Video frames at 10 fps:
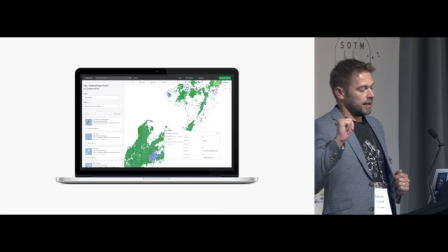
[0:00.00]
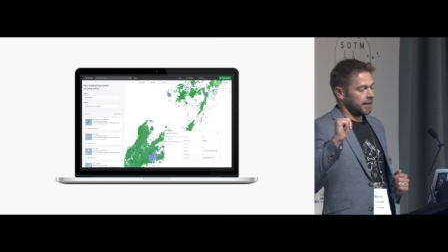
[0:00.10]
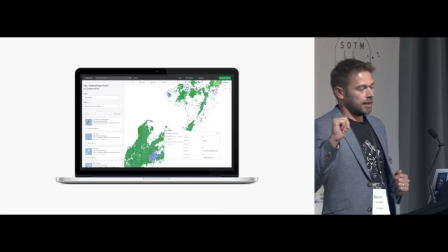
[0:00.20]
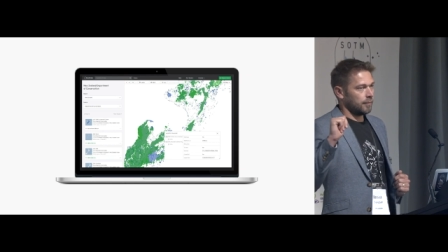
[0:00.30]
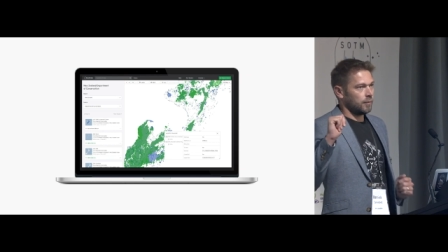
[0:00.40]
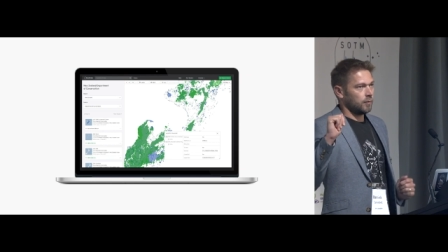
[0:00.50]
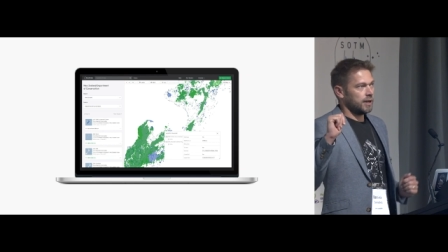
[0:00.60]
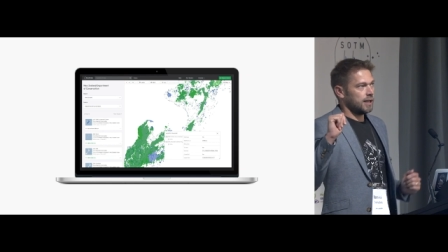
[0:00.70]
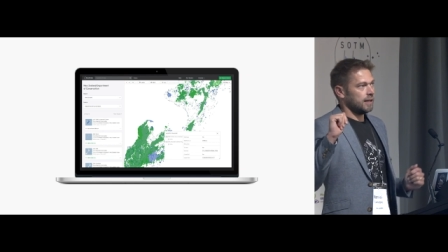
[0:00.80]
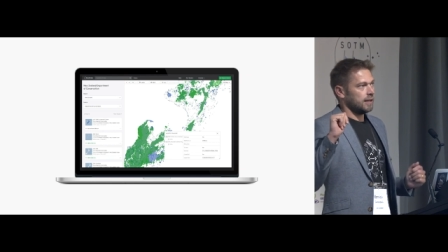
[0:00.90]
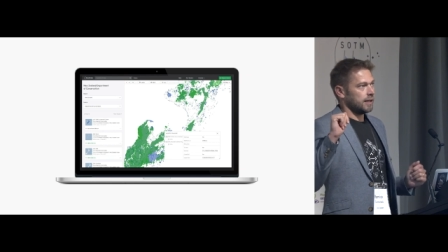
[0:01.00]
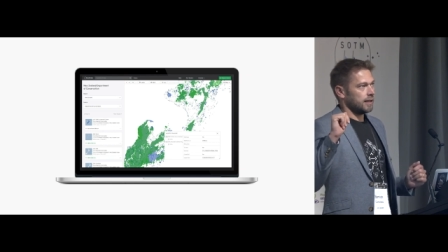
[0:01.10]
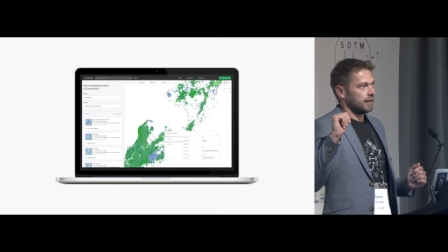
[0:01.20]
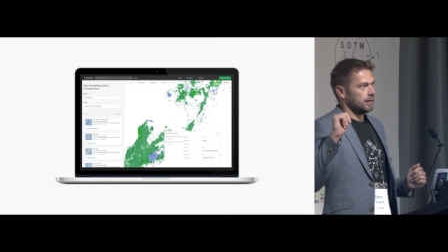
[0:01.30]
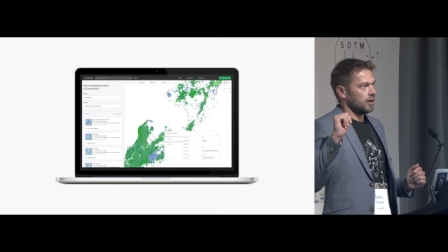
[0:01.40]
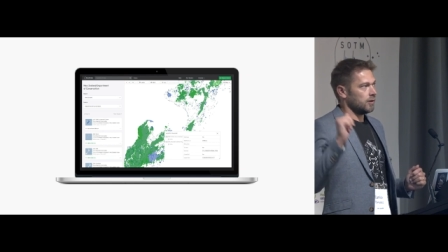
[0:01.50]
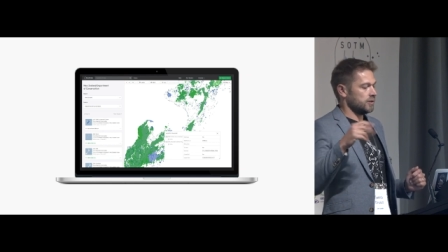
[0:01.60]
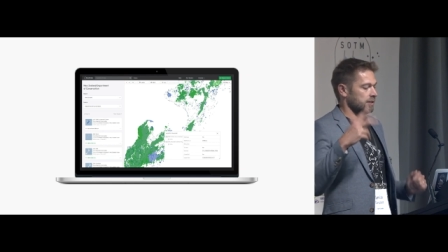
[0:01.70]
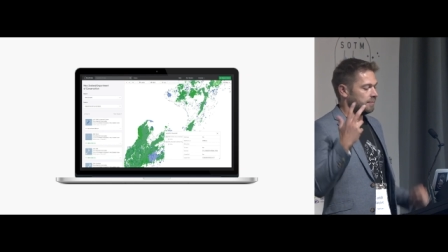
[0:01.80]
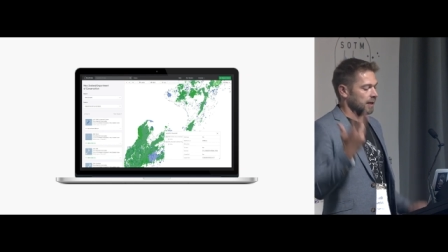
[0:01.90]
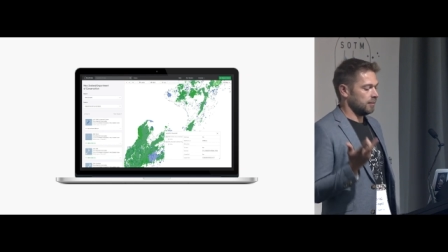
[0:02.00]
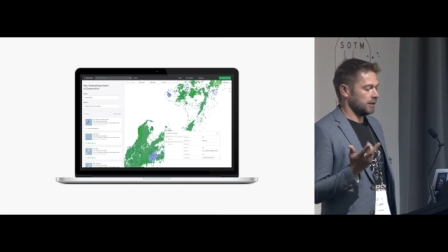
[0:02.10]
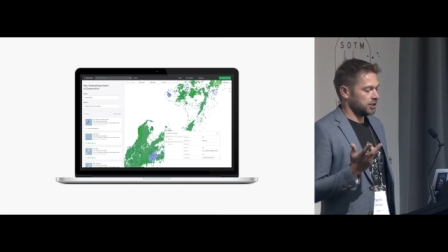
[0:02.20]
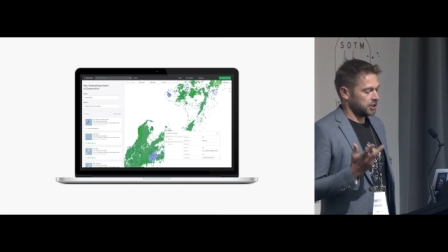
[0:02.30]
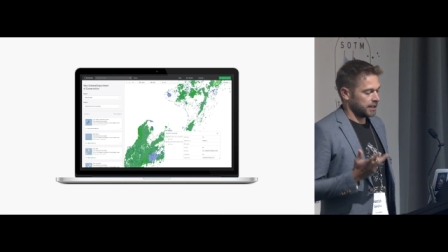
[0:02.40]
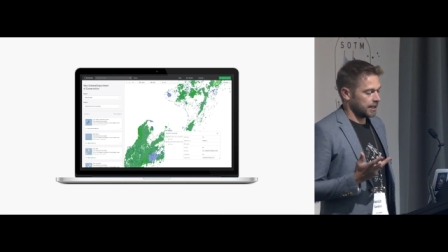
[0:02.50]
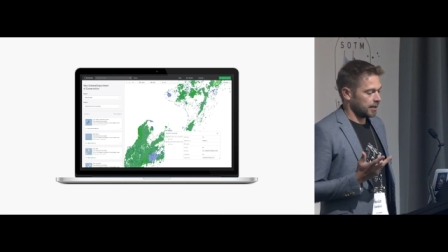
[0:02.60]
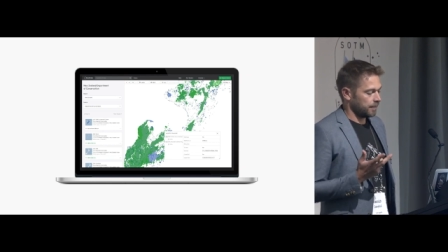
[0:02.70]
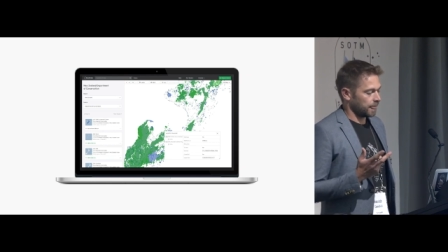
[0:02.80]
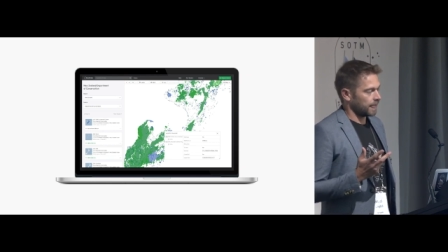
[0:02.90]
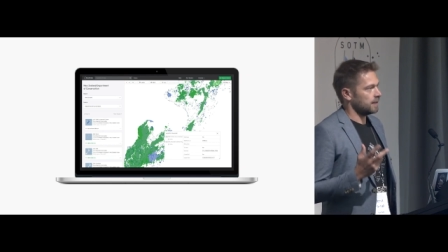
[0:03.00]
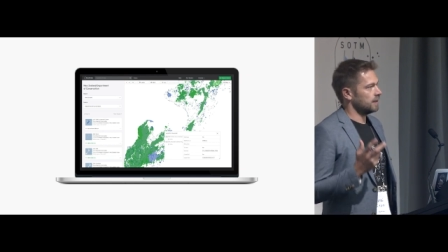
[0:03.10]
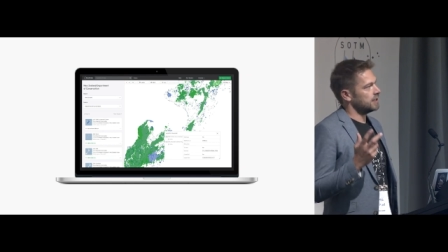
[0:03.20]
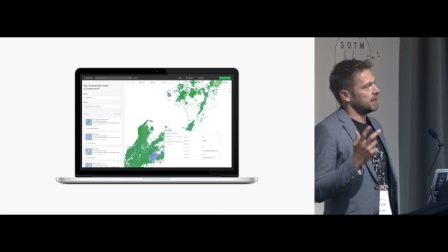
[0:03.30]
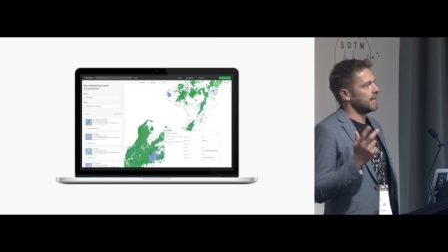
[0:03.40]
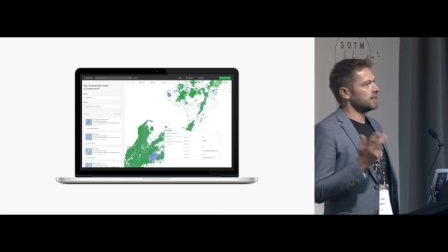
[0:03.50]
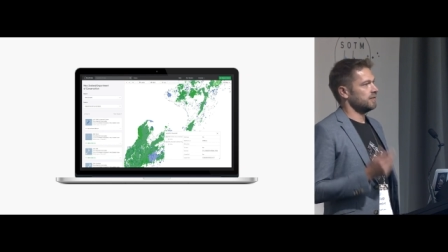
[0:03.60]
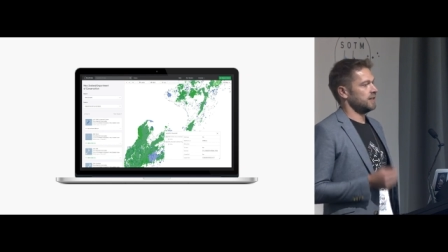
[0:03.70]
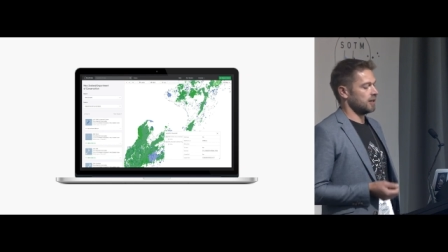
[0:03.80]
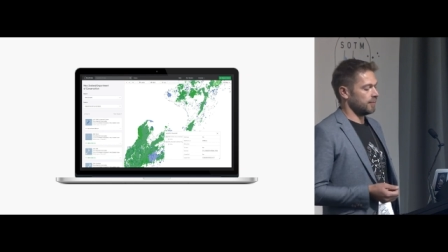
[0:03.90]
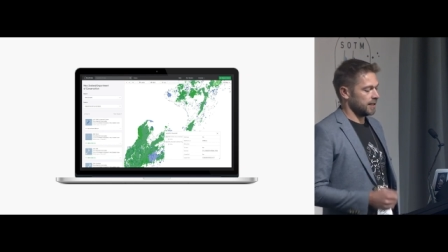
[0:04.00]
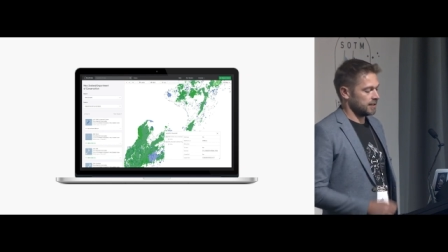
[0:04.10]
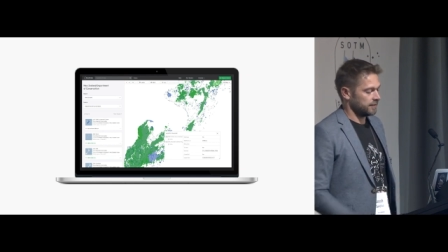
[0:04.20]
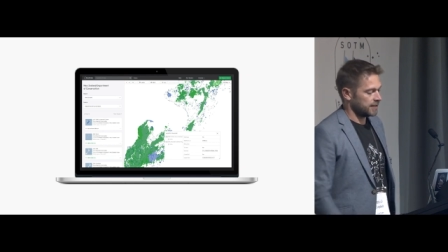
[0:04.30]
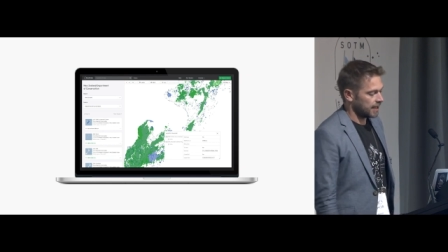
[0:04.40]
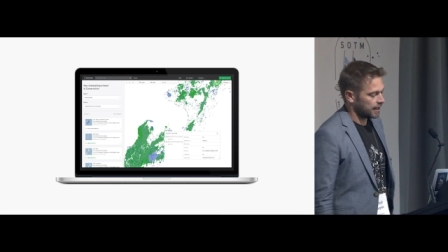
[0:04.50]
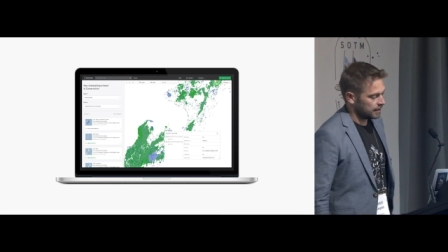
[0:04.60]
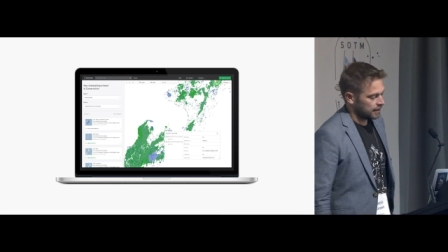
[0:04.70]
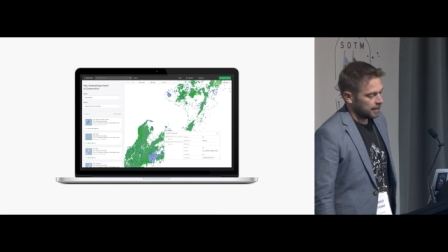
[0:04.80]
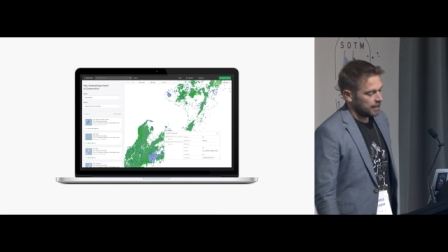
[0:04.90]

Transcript: Um, we uh, host and publish um, tens of terabytes of data.